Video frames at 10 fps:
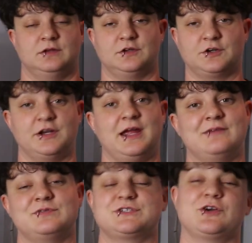they're going to
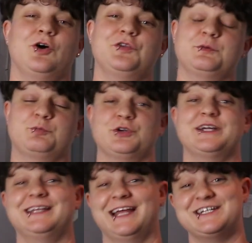have what's called the
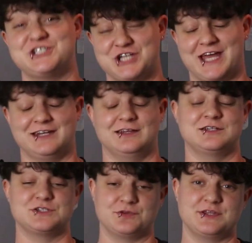pre-lay shed.
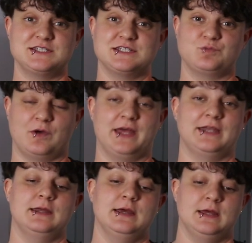So this is when